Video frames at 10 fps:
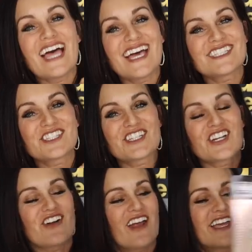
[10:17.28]
last
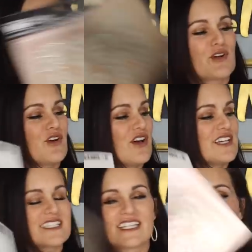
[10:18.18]
year I came
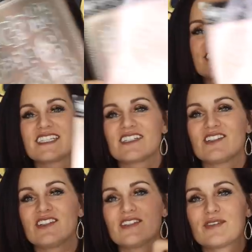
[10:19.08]
across these
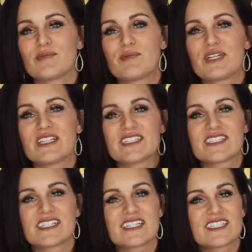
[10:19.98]
little peel and
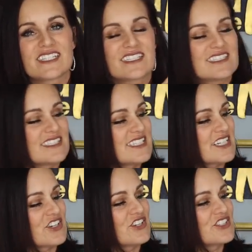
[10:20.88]
stick
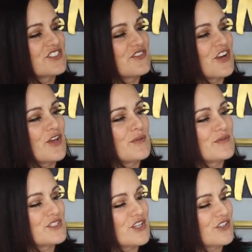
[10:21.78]
stickers from
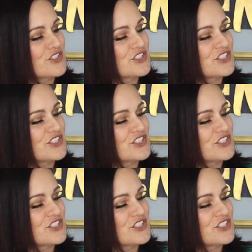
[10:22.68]
the Dollar